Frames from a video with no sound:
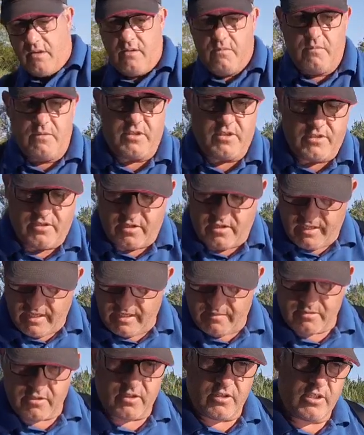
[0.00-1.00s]
which, as the
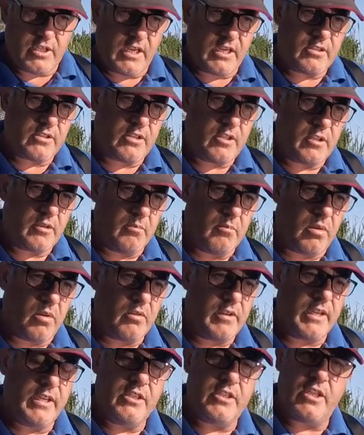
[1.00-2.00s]
name suggests, you can
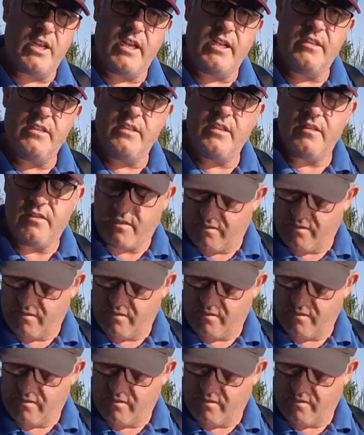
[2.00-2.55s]
plug each end